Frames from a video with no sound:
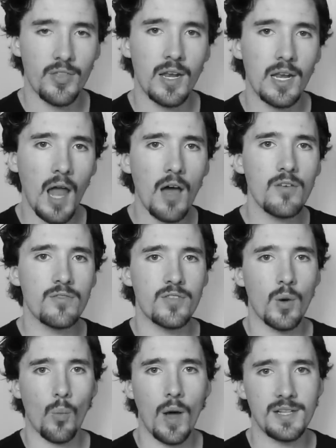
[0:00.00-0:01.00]
The
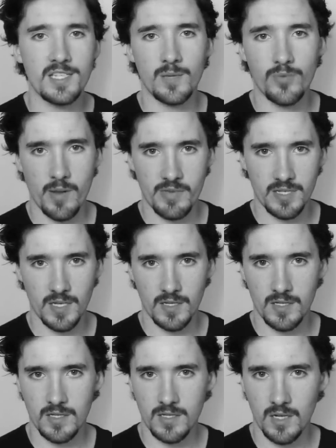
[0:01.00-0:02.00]
love that white
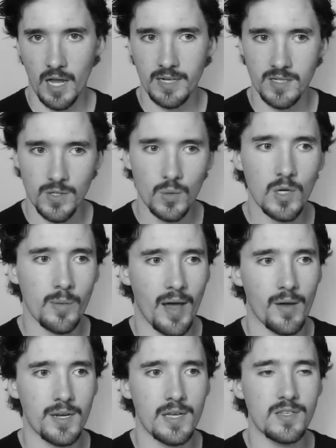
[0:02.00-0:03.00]
supremacists like to talk
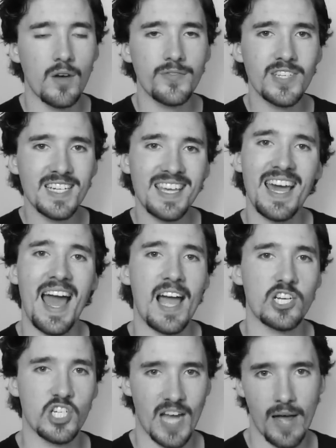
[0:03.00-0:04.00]
about is often
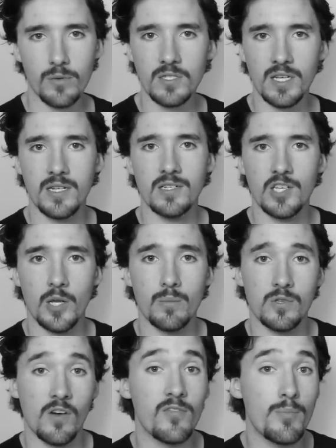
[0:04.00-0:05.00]
cashed out in
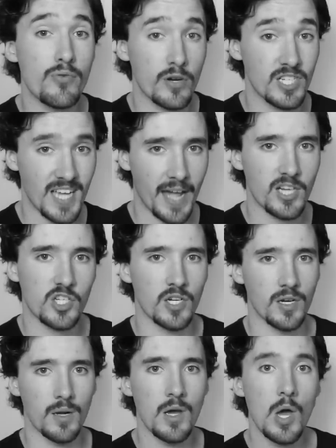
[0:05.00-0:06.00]
terms of
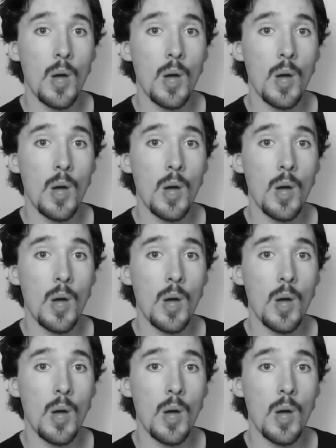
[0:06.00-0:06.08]
protection.